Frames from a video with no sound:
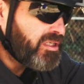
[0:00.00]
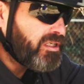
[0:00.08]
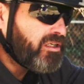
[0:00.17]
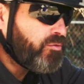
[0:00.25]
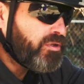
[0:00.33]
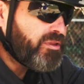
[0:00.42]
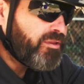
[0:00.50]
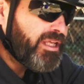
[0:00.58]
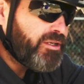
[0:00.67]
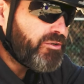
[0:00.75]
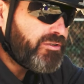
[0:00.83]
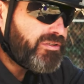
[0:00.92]
the with
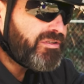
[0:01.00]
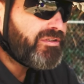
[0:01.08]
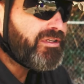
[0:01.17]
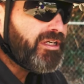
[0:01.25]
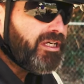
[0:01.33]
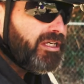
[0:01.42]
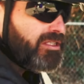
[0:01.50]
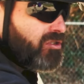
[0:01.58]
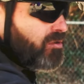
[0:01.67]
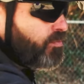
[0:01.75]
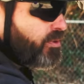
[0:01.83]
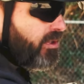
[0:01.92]
letters, so
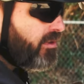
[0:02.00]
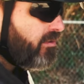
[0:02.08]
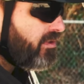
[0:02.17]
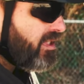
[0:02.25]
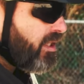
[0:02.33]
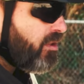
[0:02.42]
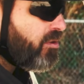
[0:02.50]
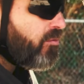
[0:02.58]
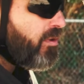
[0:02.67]
you put it together